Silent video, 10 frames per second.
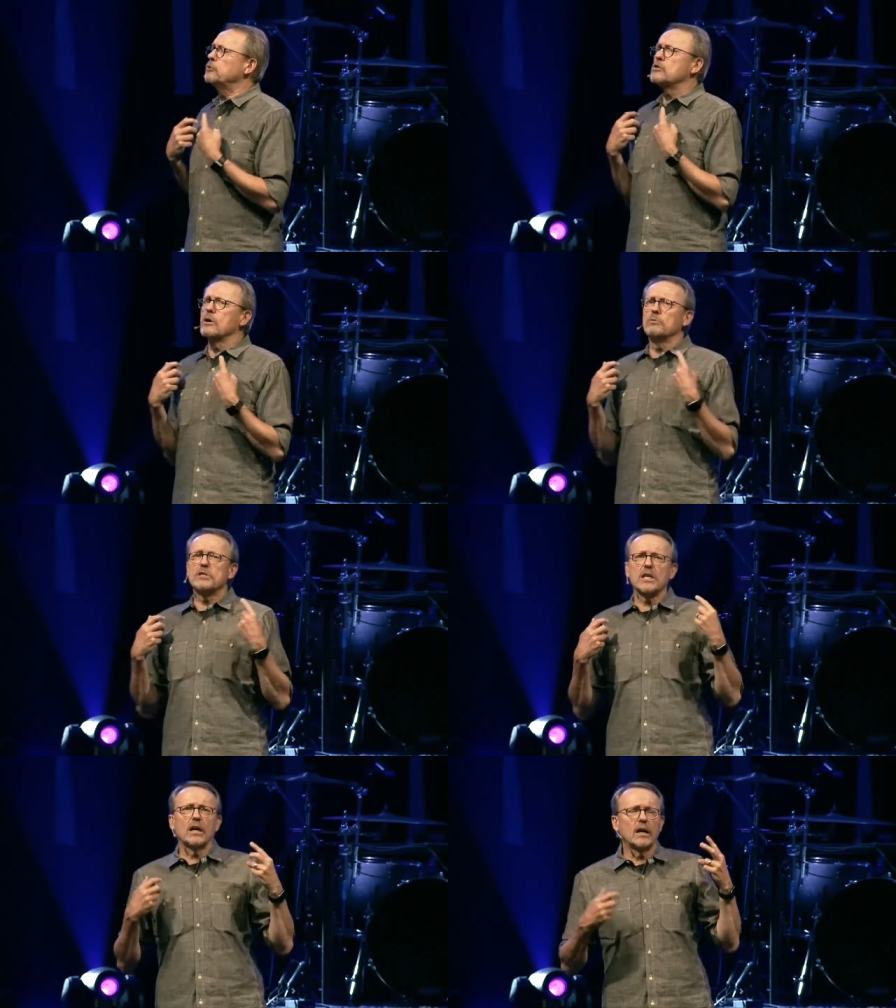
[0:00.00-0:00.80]

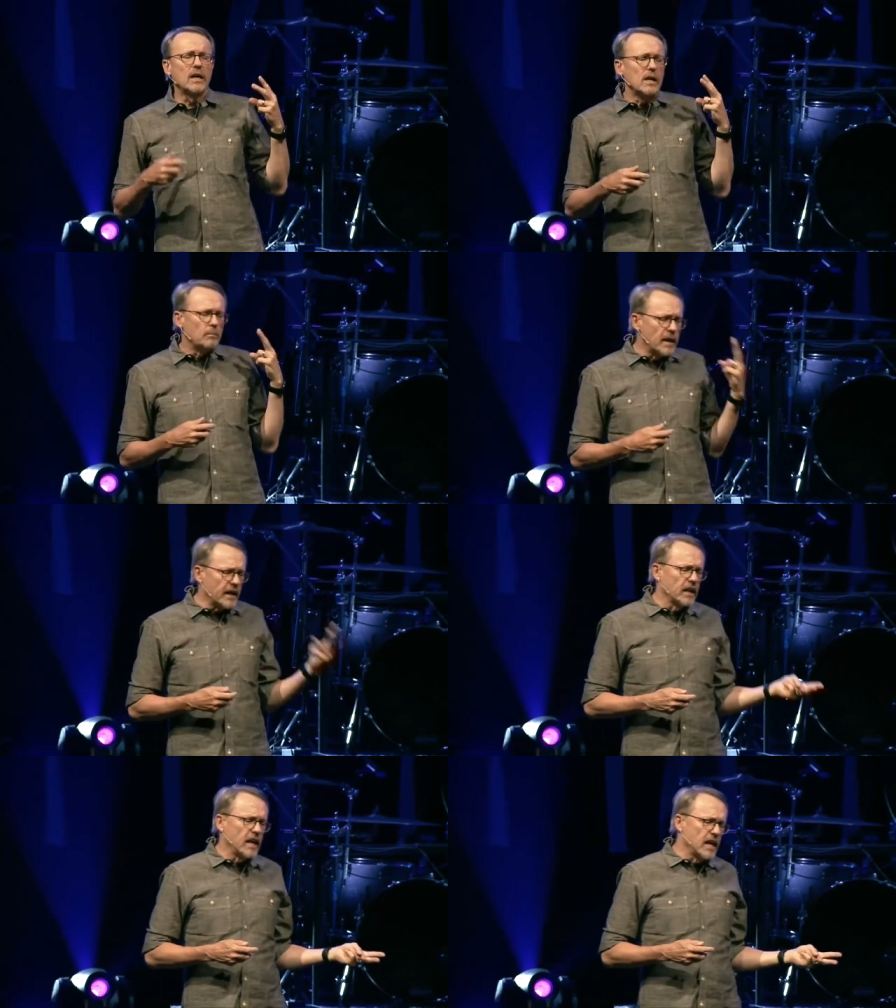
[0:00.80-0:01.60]
Don't
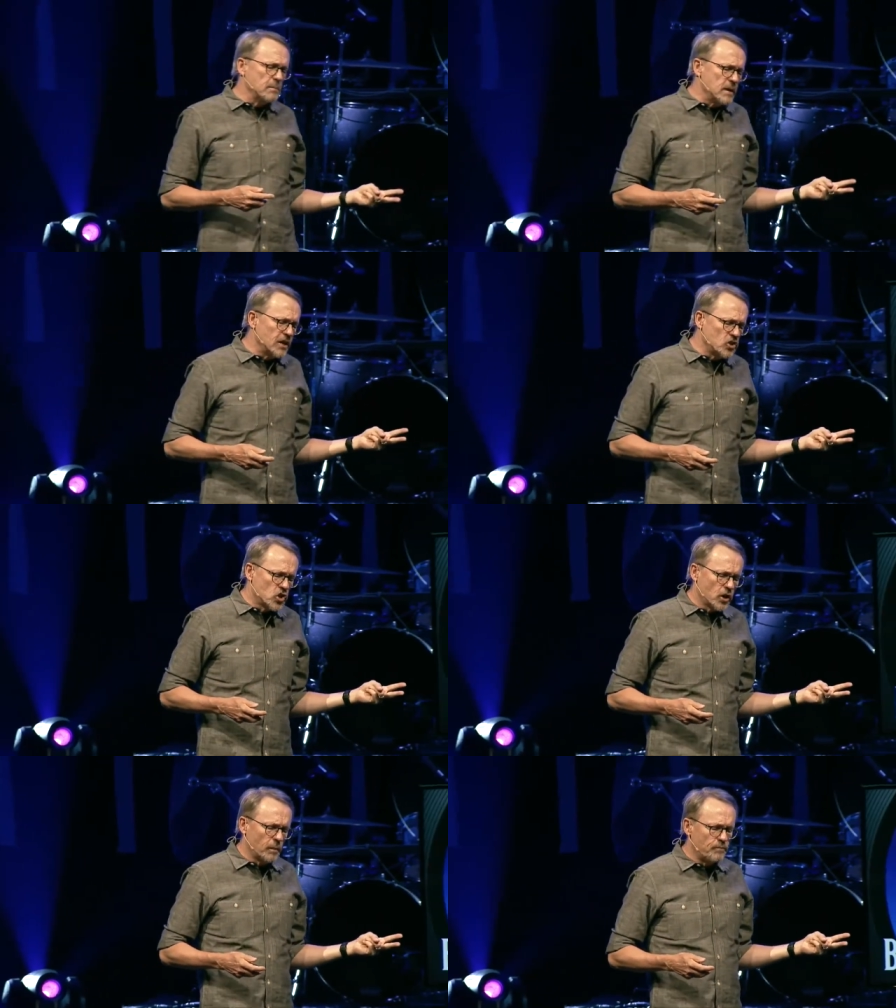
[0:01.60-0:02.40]
make an image.